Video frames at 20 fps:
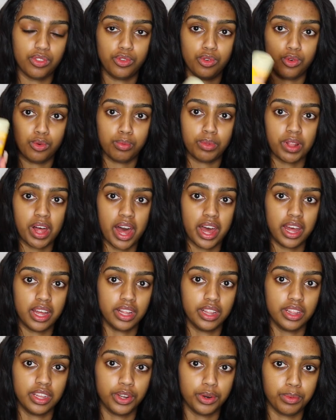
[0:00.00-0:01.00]
to apply
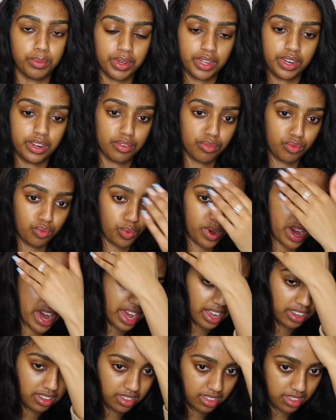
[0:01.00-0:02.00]
a little bit of
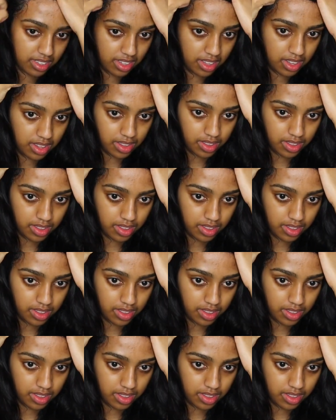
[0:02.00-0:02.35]
wax.